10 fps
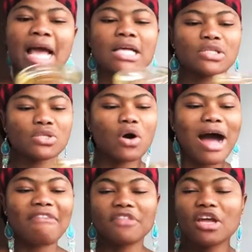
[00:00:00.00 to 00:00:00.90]
So
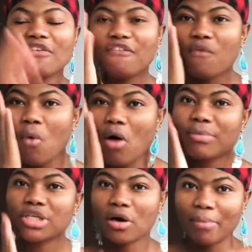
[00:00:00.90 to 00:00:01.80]
after you've warmed
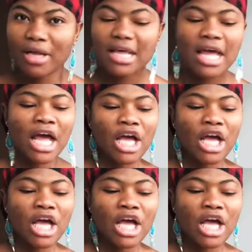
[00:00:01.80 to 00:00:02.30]
your body,